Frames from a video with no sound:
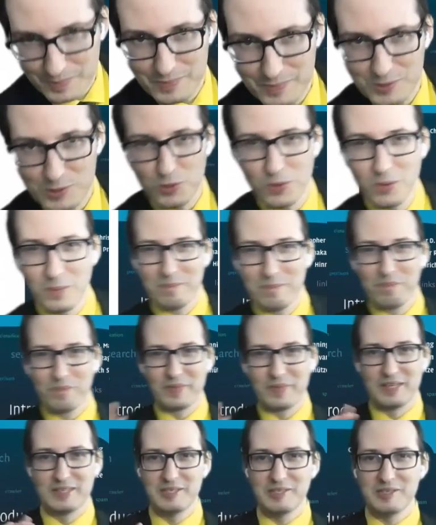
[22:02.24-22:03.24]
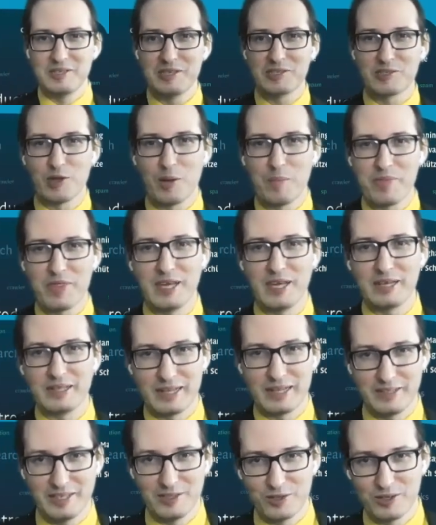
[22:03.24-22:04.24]
So this is something
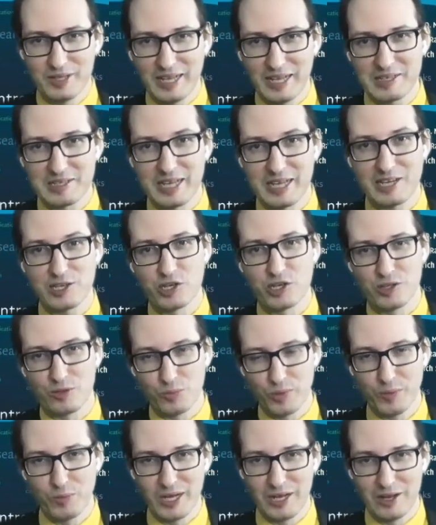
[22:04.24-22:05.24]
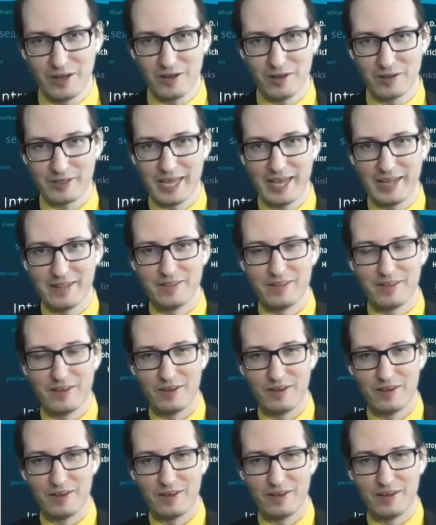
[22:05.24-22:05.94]
that in the next section we will again.